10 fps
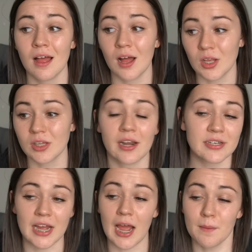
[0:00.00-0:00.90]
a lot
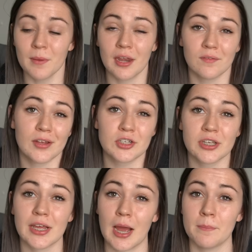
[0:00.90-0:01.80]
of time and
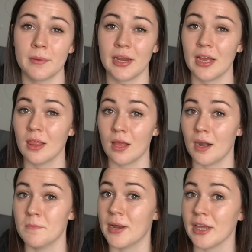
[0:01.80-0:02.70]
eventually the company a
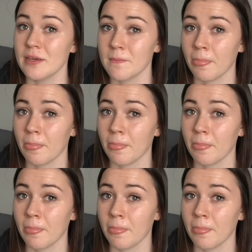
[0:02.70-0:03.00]
lot of money